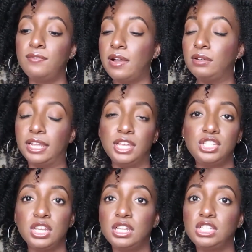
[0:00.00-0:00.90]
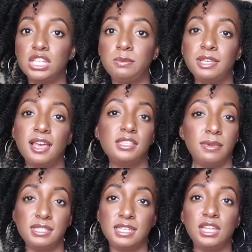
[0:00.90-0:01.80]
foundation just because
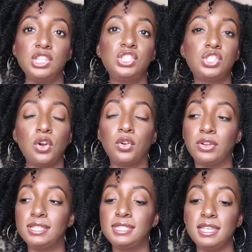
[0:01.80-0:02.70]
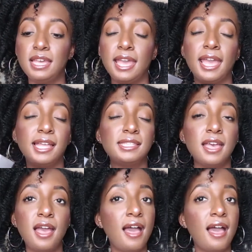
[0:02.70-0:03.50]
my skin is so greasy and